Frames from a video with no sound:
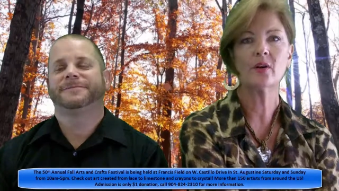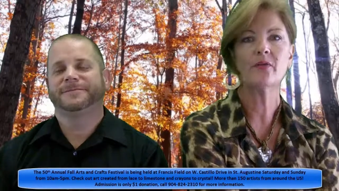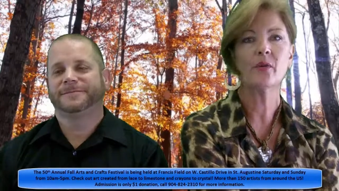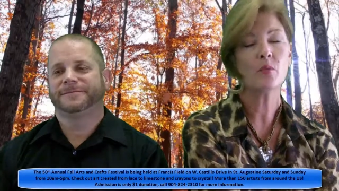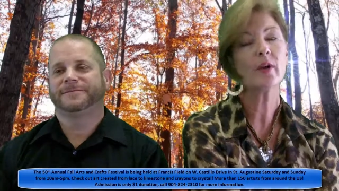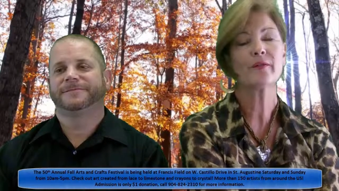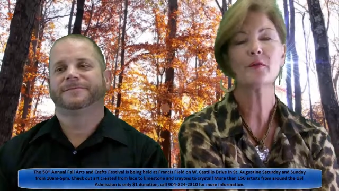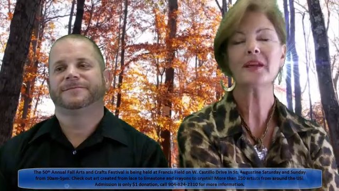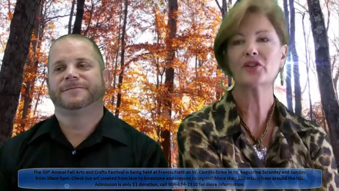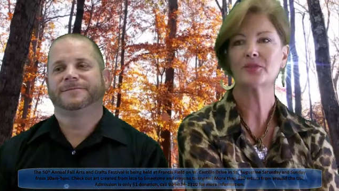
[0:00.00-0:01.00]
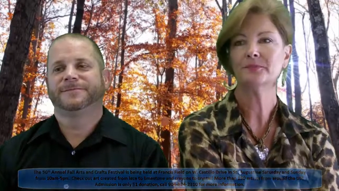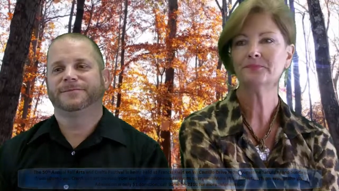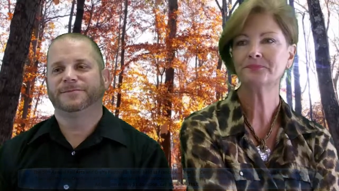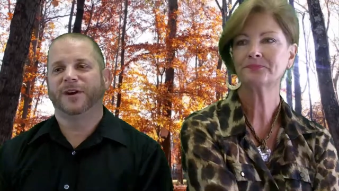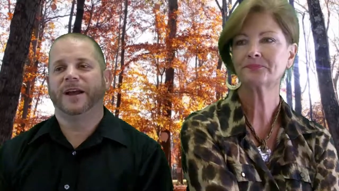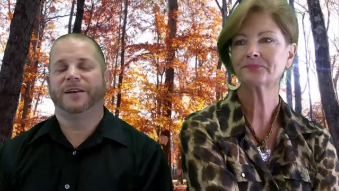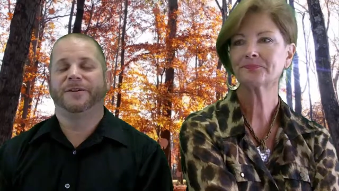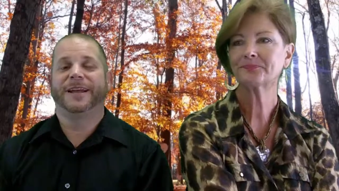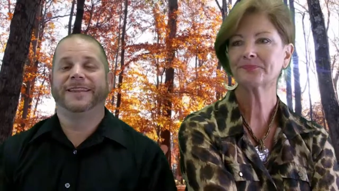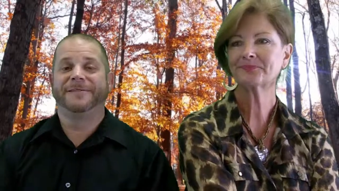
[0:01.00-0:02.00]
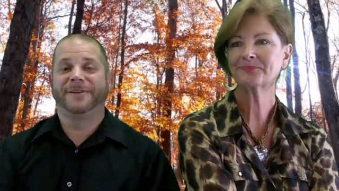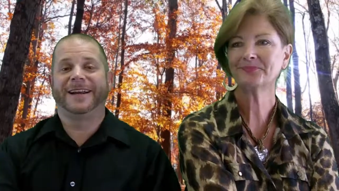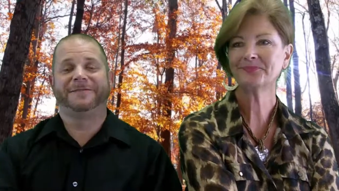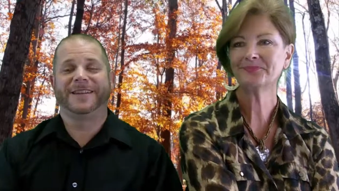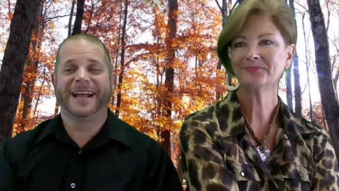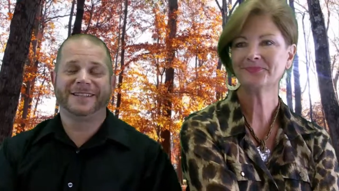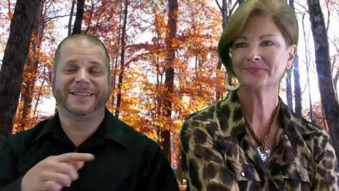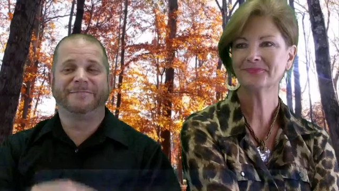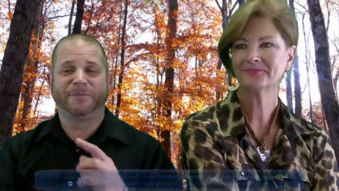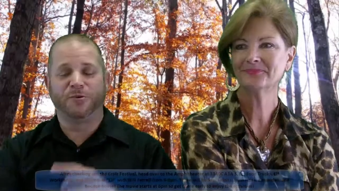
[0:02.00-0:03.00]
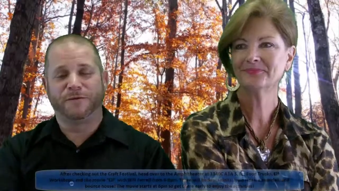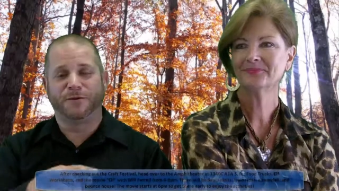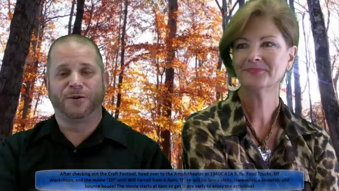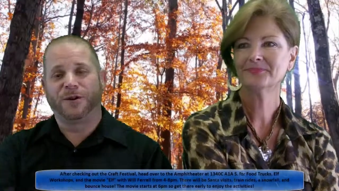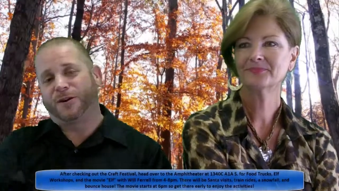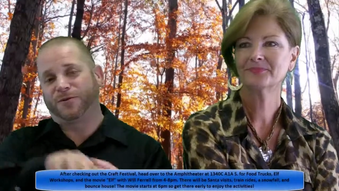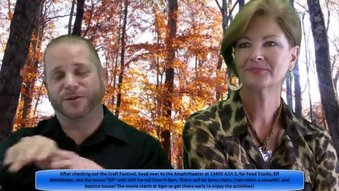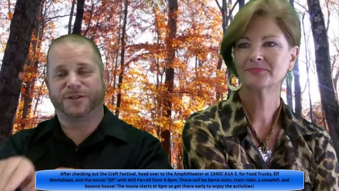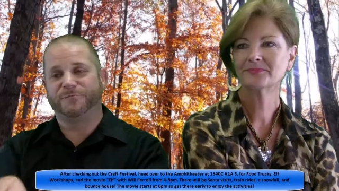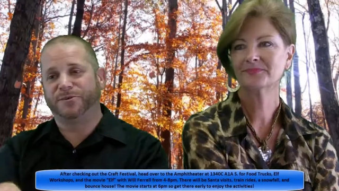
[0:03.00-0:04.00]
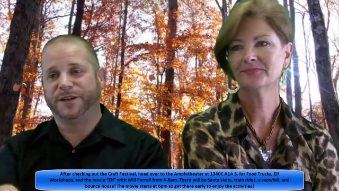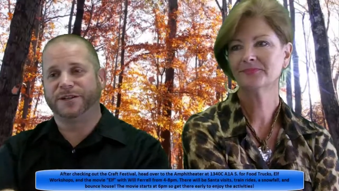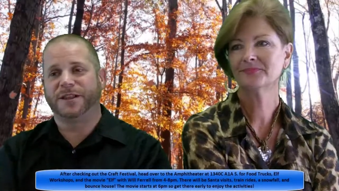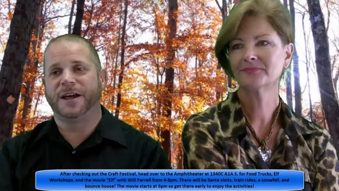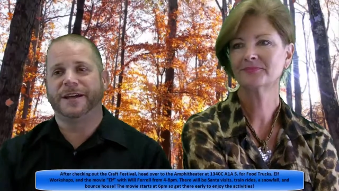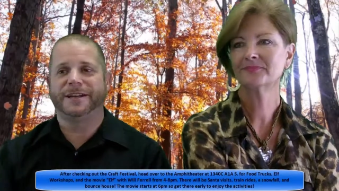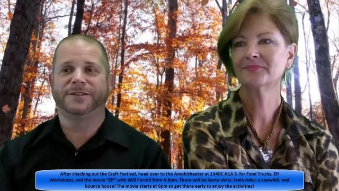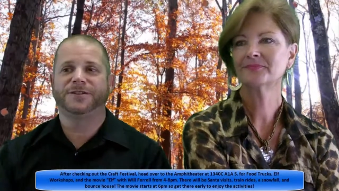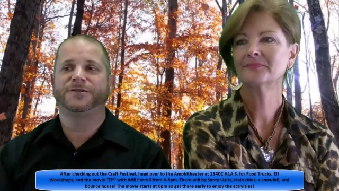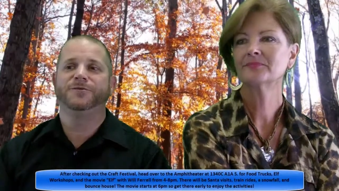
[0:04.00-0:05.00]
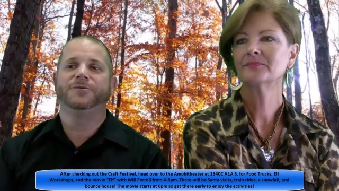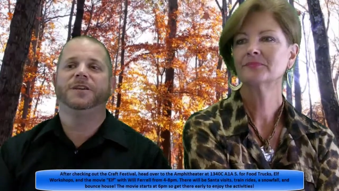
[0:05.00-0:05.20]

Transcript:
Speaker 1: uh, for more information.
Speaker 2: Right, right. And then right after that, zip over uh, across the bridge, Lions, to